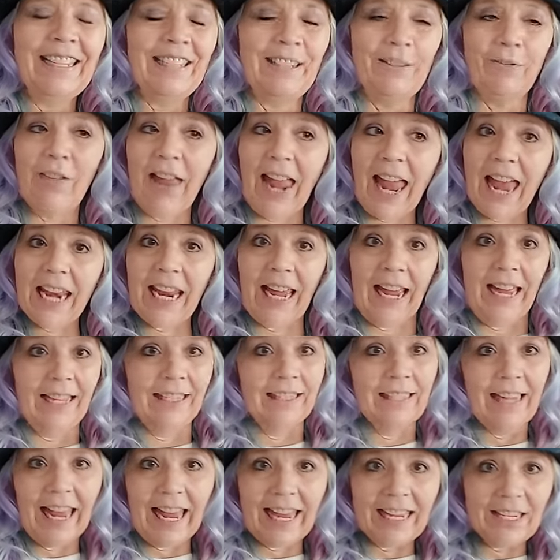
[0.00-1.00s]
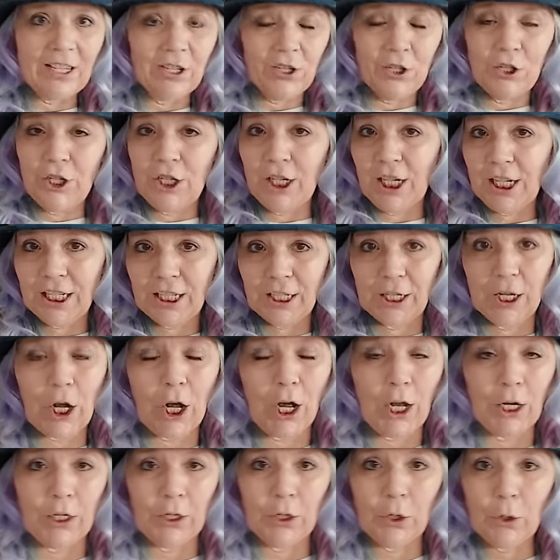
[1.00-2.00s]
Savannah has just
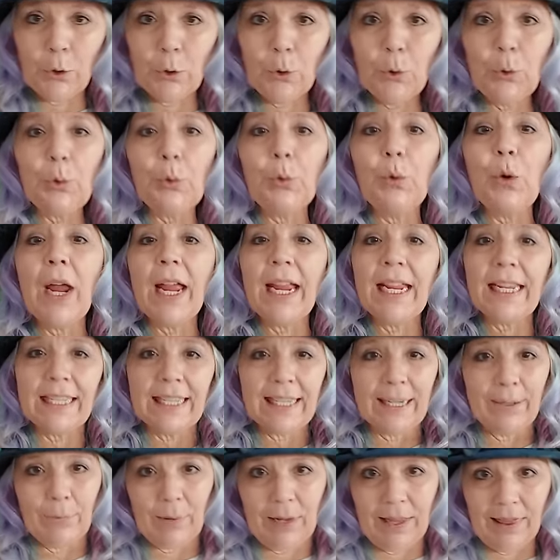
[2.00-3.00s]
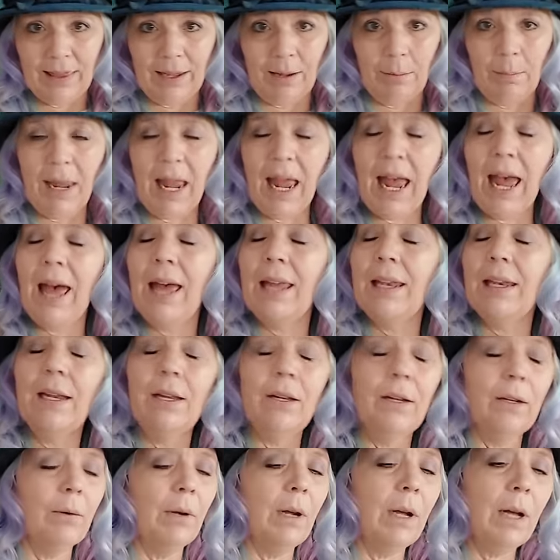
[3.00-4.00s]
gone crazy with them, and
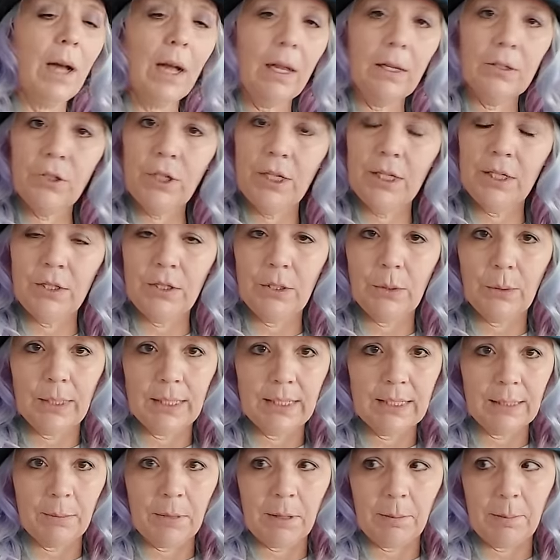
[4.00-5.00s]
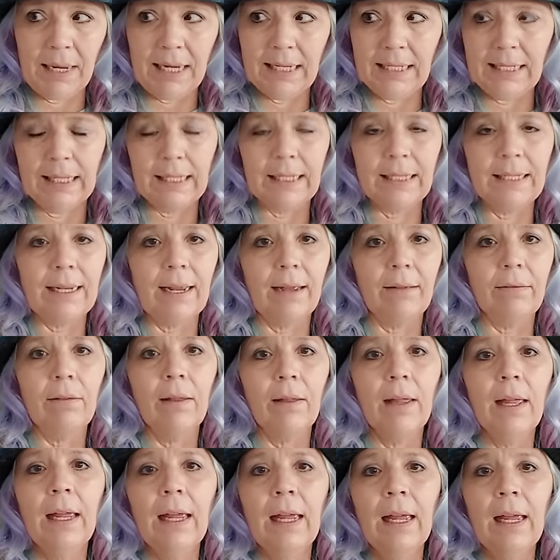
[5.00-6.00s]
God, she's doing some amazing stuff.
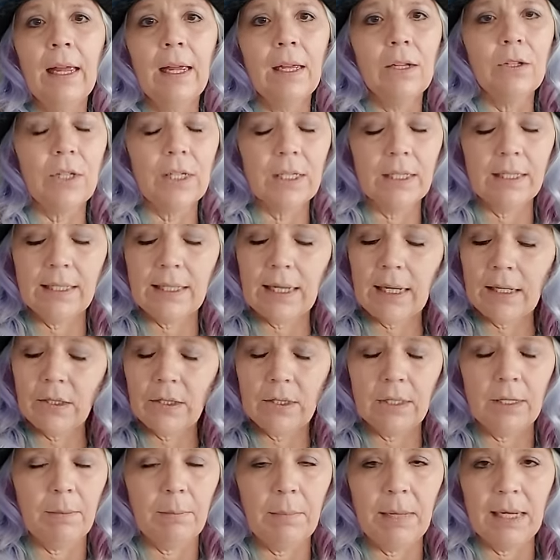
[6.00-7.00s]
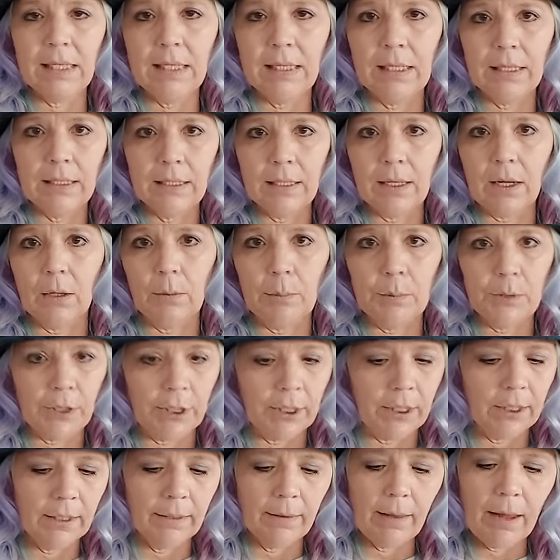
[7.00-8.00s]
She's such an amazing
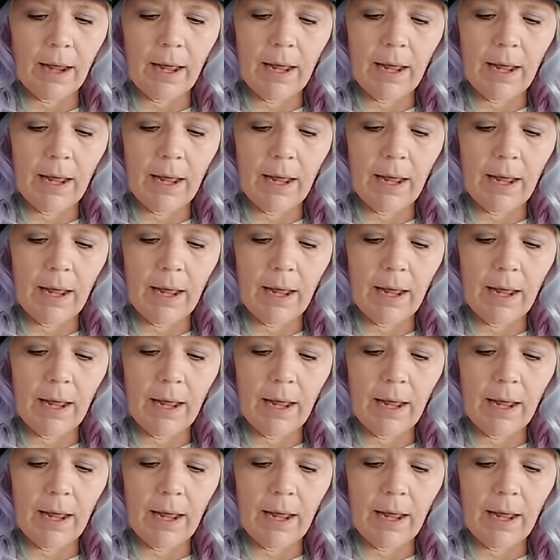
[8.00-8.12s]
sculptor.